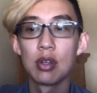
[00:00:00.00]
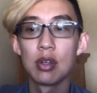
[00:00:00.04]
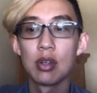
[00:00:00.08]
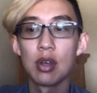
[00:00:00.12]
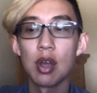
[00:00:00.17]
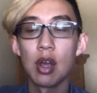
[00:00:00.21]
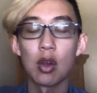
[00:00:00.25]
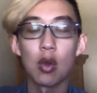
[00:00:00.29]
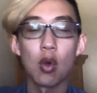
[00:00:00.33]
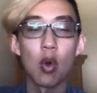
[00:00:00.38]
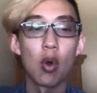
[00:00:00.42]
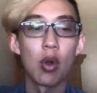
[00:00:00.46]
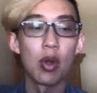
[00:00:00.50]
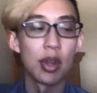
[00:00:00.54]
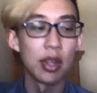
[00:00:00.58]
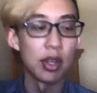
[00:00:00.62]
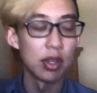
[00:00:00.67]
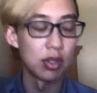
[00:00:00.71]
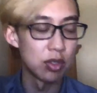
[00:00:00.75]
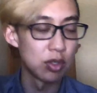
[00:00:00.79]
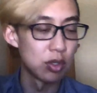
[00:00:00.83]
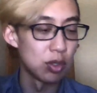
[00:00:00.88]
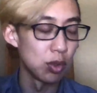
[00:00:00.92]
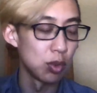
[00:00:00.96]

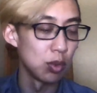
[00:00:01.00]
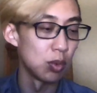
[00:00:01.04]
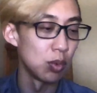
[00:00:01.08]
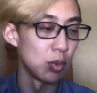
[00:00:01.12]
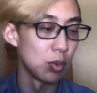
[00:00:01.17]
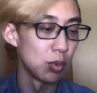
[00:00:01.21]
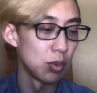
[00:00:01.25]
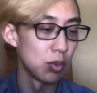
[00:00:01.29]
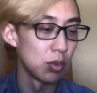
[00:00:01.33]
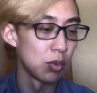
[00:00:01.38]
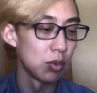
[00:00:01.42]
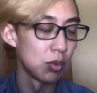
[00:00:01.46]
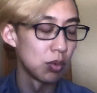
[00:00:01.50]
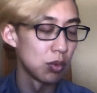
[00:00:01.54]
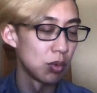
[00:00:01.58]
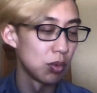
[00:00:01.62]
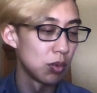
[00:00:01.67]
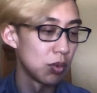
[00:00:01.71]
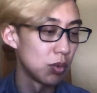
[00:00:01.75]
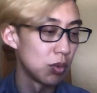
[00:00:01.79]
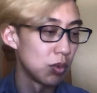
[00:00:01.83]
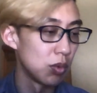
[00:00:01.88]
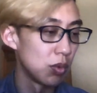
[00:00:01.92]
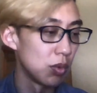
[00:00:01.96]
according to
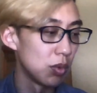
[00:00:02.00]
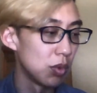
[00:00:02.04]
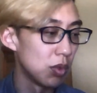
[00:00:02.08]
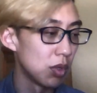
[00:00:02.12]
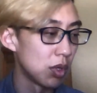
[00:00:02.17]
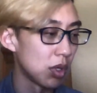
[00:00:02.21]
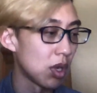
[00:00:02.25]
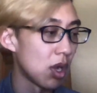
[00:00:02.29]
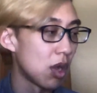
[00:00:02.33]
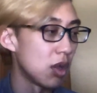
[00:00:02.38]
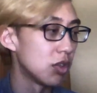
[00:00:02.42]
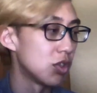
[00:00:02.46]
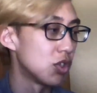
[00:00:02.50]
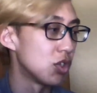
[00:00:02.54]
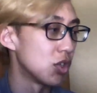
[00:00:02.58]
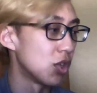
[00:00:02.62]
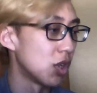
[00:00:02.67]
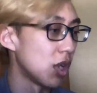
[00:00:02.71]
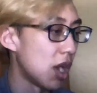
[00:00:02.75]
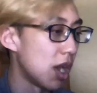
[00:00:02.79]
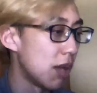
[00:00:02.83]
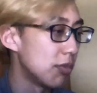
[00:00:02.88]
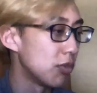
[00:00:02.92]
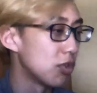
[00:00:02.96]
the
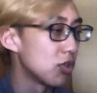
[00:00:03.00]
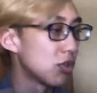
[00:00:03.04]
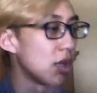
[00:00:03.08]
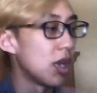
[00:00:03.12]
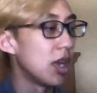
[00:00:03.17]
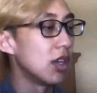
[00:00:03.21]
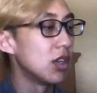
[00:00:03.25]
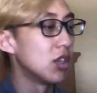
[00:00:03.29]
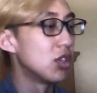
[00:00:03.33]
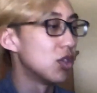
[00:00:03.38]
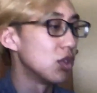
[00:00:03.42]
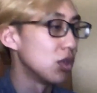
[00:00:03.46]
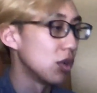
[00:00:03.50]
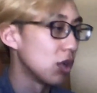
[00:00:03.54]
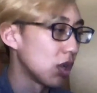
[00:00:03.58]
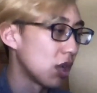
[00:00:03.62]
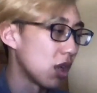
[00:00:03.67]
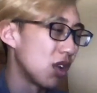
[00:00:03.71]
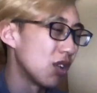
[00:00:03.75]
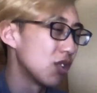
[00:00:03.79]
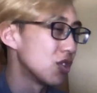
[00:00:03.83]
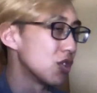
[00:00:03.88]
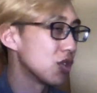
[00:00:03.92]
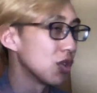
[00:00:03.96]
culture I'm trying to, a
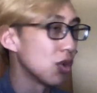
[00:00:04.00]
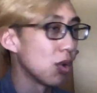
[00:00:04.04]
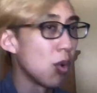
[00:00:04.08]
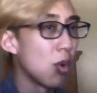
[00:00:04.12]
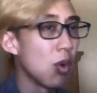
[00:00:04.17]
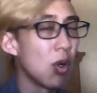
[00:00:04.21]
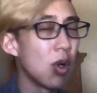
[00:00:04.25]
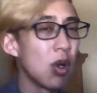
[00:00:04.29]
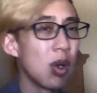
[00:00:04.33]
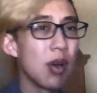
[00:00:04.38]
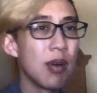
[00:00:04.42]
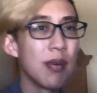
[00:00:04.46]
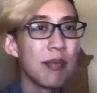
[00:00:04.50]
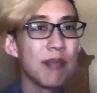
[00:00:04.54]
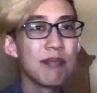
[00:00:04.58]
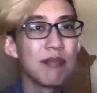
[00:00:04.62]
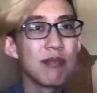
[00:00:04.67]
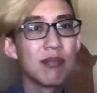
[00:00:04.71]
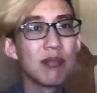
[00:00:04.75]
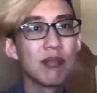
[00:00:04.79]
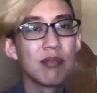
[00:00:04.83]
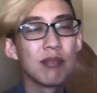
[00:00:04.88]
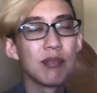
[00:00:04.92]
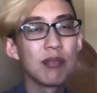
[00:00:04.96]
culture or
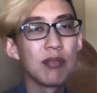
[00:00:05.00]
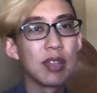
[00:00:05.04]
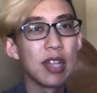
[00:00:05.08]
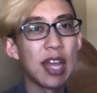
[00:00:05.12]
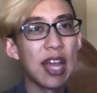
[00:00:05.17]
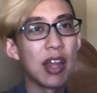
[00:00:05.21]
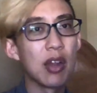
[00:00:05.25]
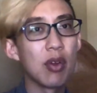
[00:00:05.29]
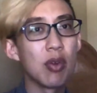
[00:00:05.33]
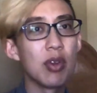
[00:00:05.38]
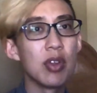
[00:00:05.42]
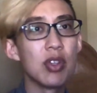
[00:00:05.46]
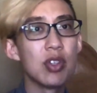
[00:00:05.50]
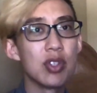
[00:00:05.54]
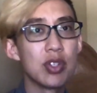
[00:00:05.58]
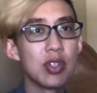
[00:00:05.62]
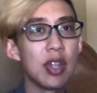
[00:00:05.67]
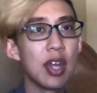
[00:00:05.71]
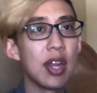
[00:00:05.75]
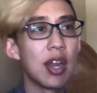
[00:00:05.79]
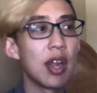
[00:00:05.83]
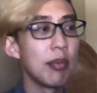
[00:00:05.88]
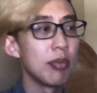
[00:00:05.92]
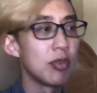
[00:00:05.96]
language
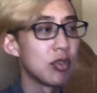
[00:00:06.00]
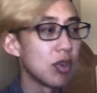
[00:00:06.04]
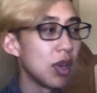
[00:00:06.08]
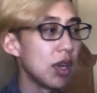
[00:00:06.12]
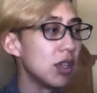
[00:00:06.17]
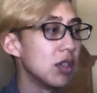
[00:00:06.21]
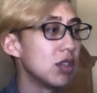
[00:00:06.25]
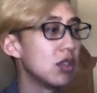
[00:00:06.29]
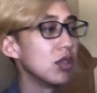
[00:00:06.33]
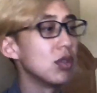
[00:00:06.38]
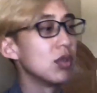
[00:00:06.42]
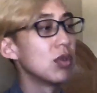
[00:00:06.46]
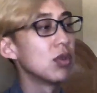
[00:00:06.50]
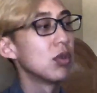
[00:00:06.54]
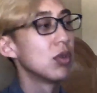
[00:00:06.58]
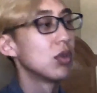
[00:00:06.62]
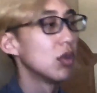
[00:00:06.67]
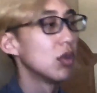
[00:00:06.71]
that I'm trying to,